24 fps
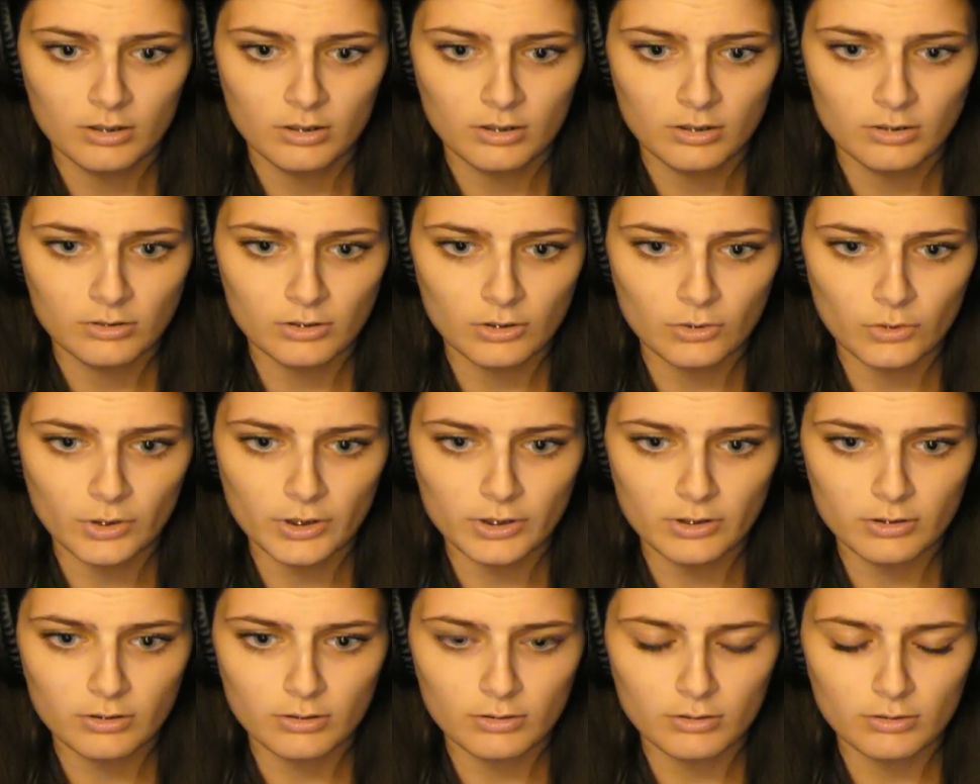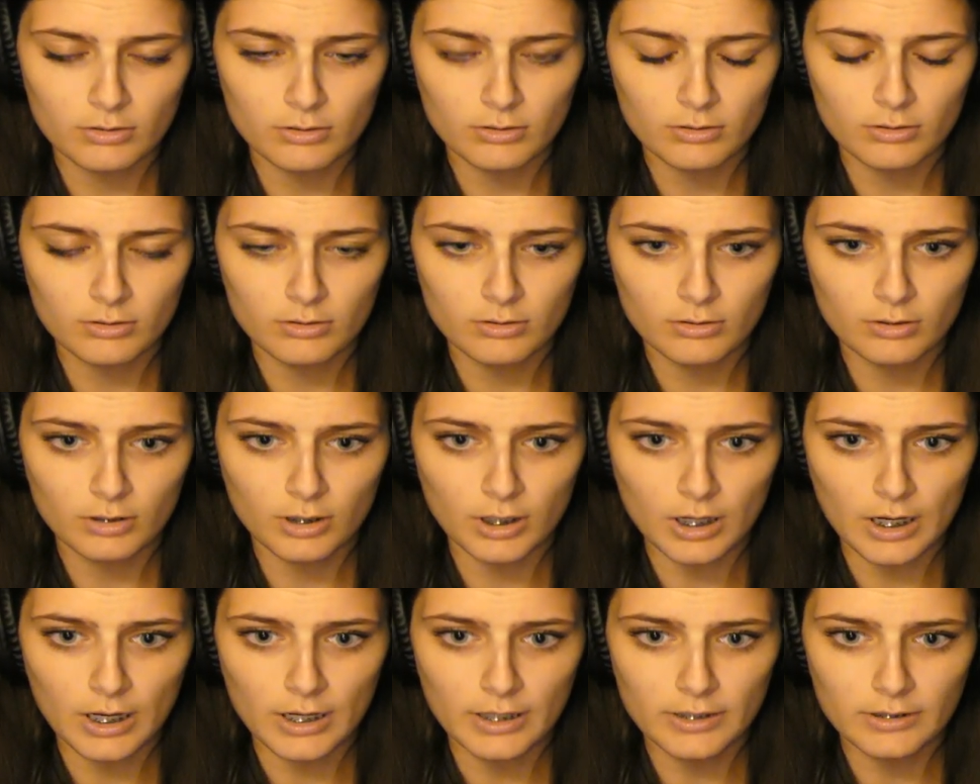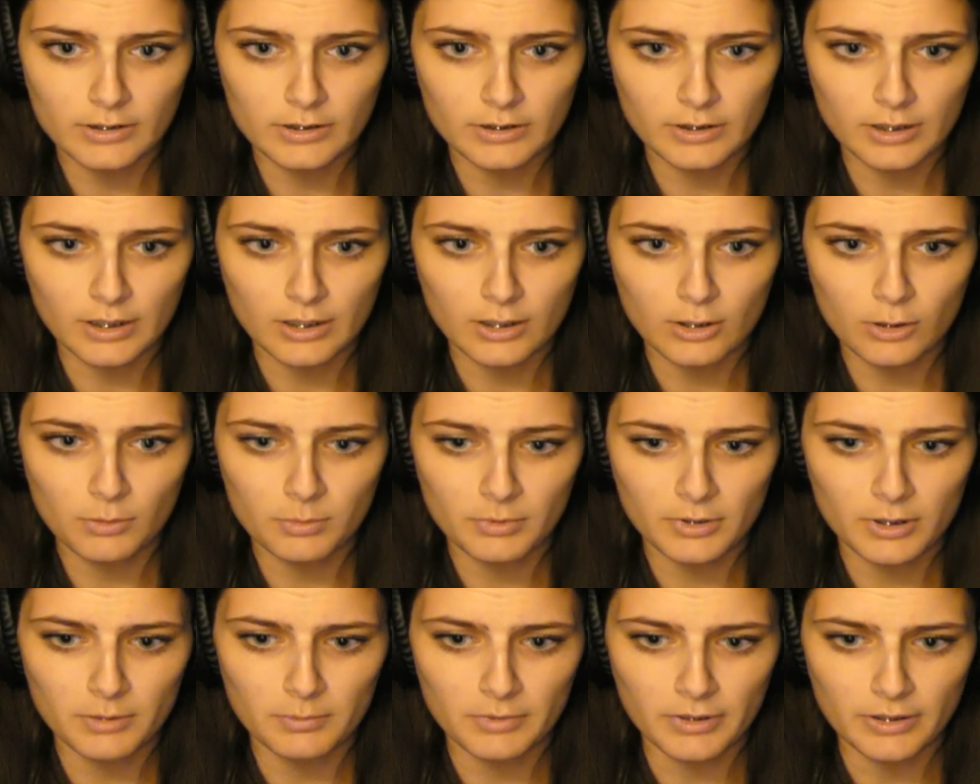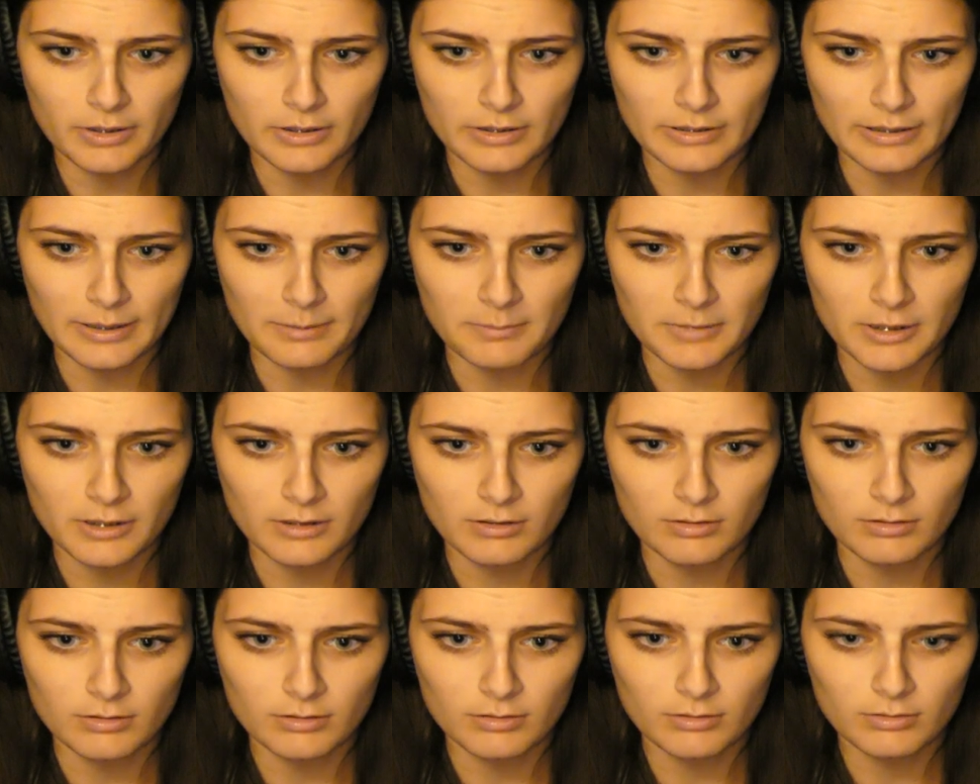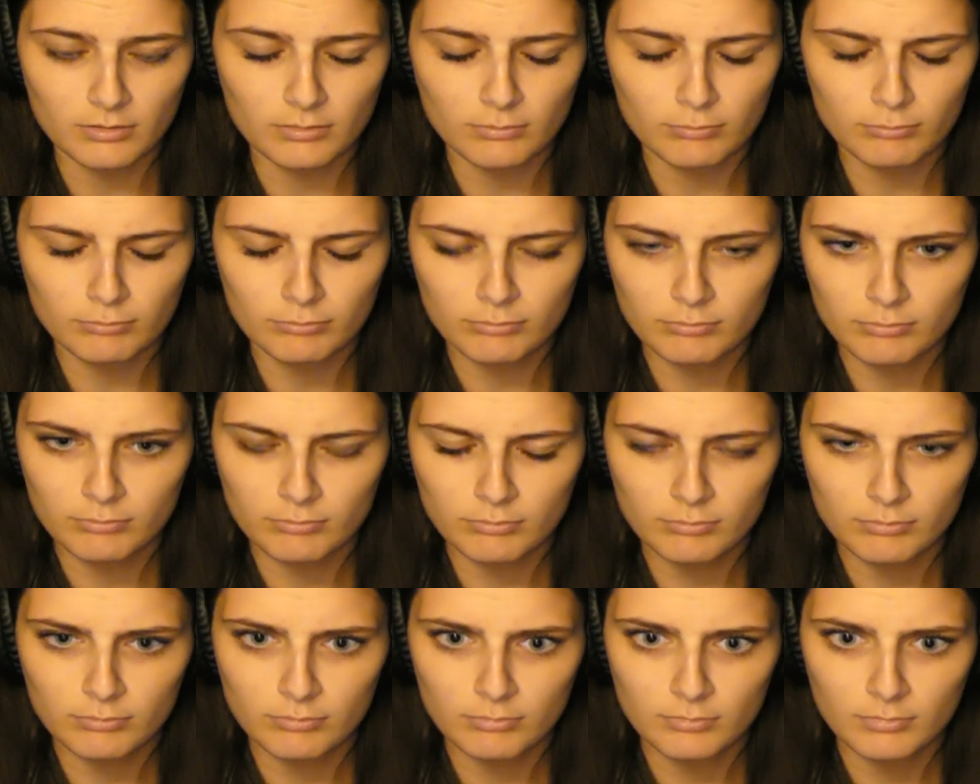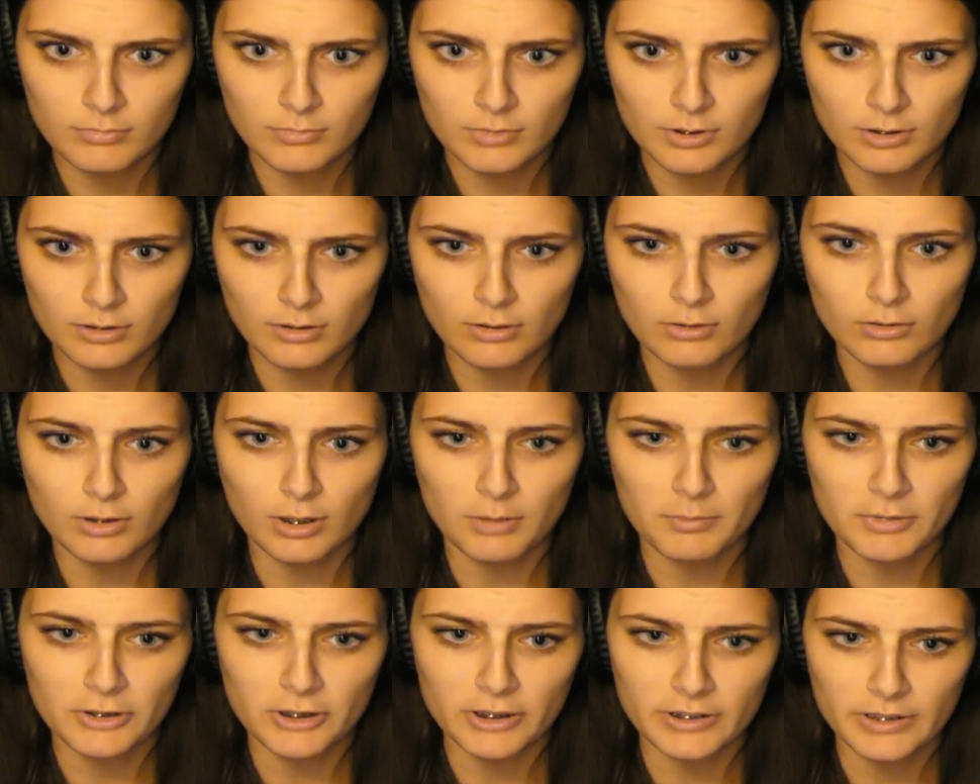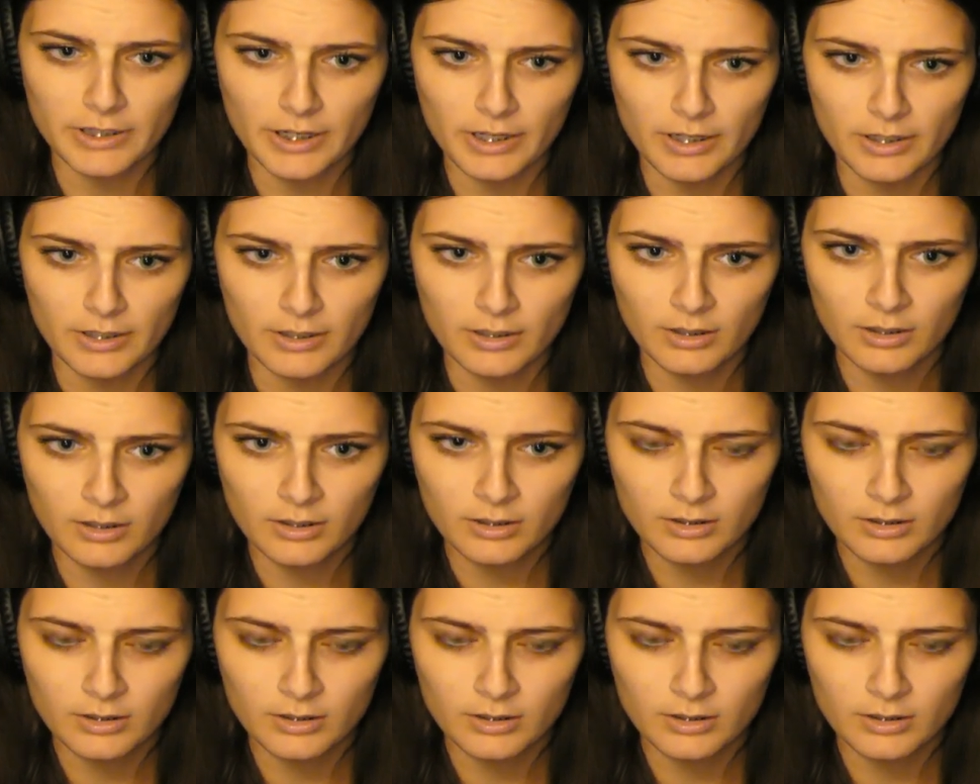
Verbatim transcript: So is her eyes just kind of opened a bit? Does that mean... Don't tell me she's dead.